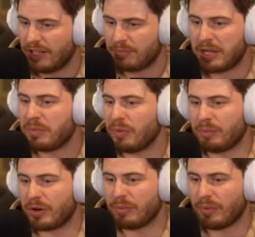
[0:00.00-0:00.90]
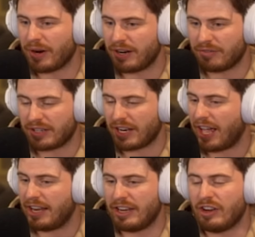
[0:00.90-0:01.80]
People will become aware of it,
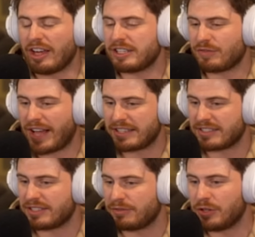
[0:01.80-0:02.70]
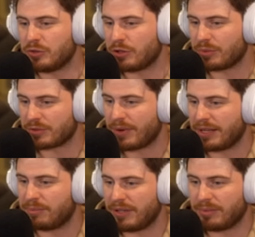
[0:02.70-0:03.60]
and then not as fast as if YouTubers
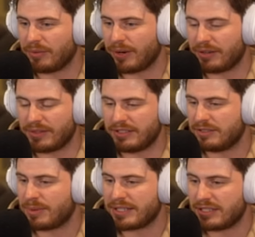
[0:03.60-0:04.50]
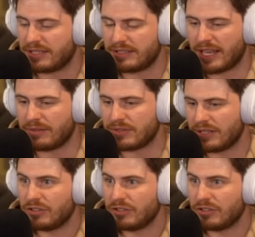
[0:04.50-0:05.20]
make people aware of it, especially the devs.